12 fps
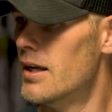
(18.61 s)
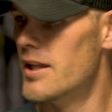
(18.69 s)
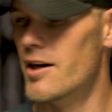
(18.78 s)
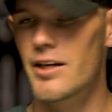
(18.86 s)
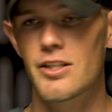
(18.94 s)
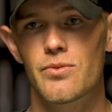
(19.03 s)

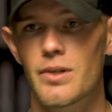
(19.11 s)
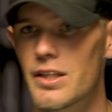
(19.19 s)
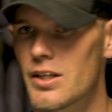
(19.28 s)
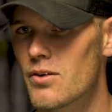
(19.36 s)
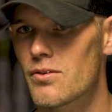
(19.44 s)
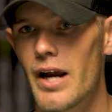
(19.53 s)
There is
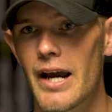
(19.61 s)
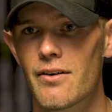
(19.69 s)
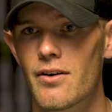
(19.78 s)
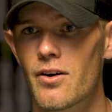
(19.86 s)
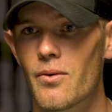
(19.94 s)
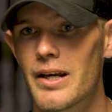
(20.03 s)
really no right or
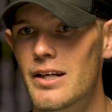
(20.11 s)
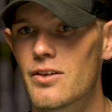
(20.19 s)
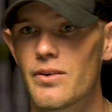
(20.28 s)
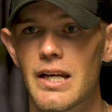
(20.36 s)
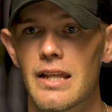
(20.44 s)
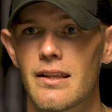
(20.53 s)
wrong way to
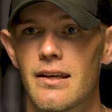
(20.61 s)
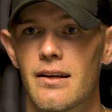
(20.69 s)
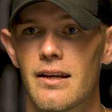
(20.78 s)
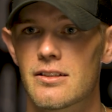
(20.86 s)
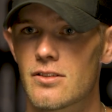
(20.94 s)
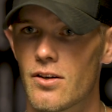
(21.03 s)
do
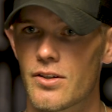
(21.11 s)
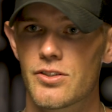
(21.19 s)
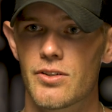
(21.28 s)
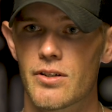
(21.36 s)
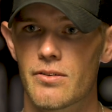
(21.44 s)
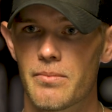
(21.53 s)
anything, as long as
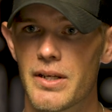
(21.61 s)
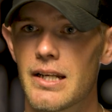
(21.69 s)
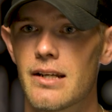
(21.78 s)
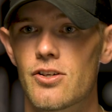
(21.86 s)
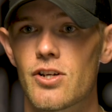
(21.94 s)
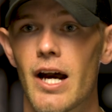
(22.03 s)
you can
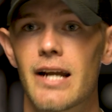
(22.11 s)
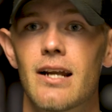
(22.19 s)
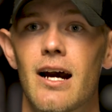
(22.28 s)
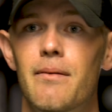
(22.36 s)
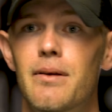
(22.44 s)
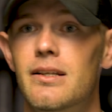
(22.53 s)
repeat it. Shot
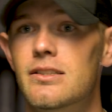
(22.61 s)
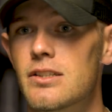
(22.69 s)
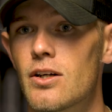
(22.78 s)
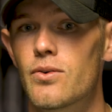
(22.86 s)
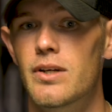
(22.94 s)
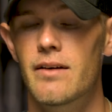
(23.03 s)
timing is
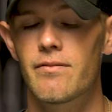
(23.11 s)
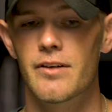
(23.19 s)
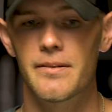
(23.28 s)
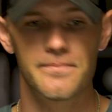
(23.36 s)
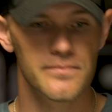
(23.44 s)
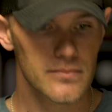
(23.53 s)
no
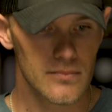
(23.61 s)
different.